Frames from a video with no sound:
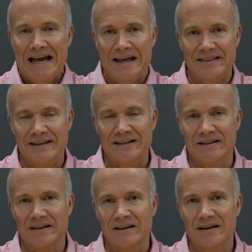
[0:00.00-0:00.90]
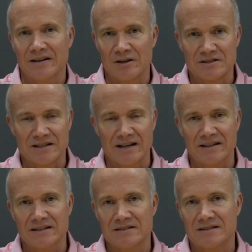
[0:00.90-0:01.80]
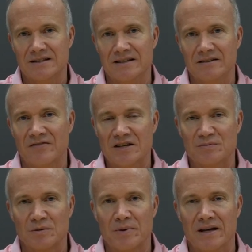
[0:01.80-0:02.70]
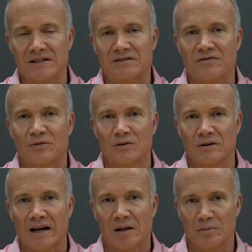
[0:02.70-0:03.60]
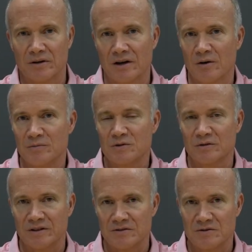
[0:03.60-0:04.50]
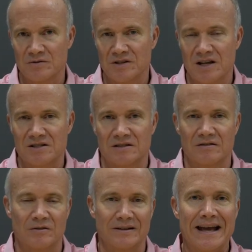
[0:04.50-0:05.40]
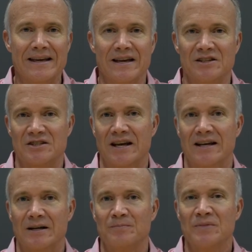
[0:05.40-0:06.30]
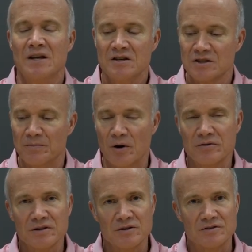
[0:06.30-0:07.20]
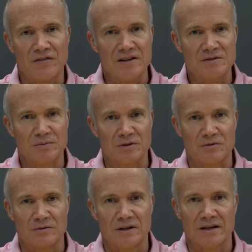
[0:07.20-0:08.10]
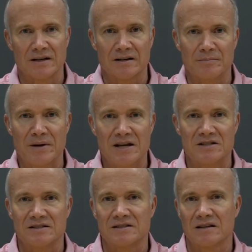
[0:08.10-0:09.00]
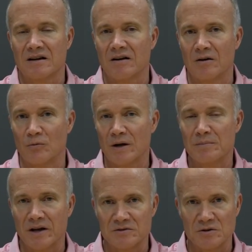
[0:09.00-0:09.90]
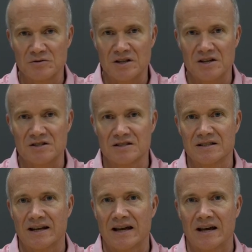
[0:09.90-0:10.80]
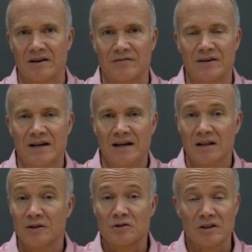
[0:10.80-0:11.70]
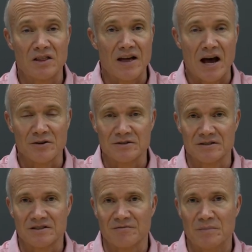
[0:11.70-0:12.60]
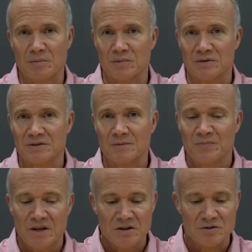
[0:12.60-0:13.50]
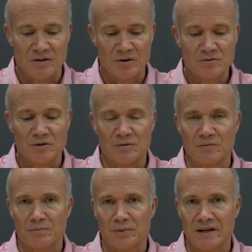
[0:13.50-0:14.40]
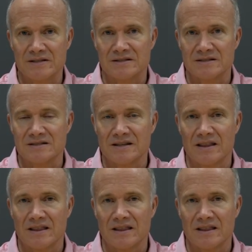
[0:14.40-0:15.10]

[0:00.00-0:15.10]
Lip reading: and then another site is the Facebook page for Alberta Homeschooling Association, or AHA. So both of those Facebook pages are run by associations that have literally thousands of members. So those are places